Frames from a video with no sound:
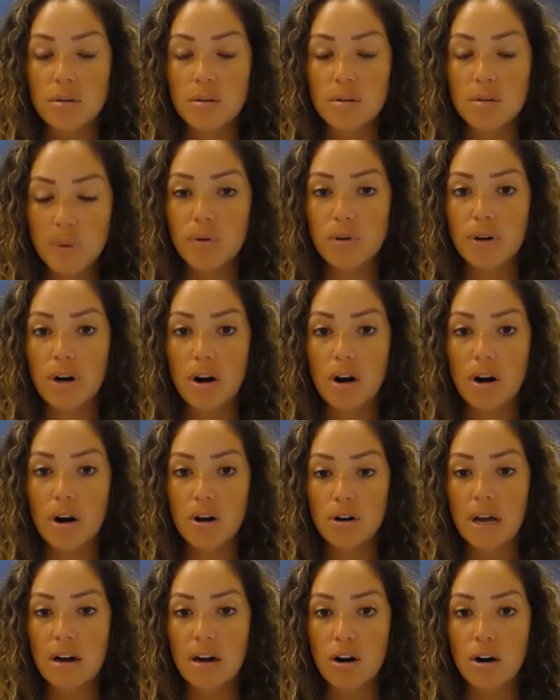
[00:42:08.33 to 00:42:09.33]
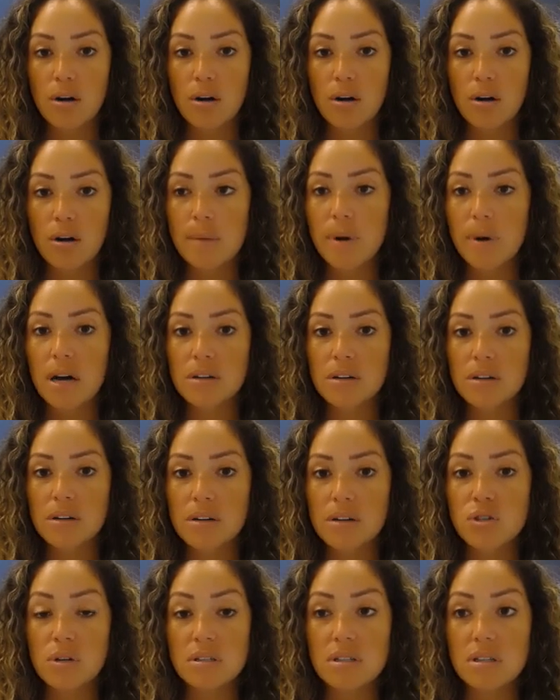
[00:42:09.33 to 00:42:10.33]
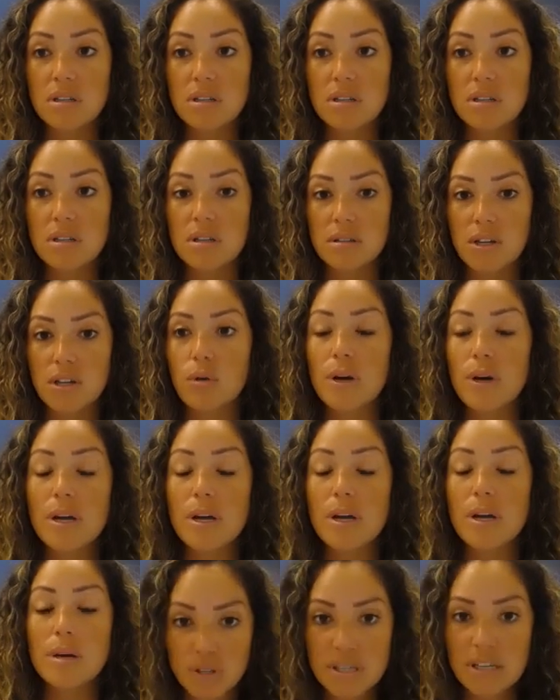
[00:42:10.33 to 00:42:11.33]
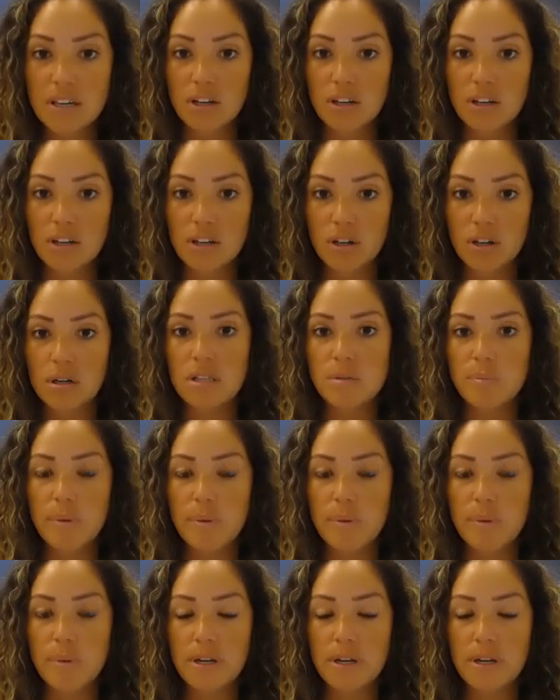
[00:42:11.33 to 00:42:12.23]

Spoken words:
our young people and our BIPOC students, you know, in particular.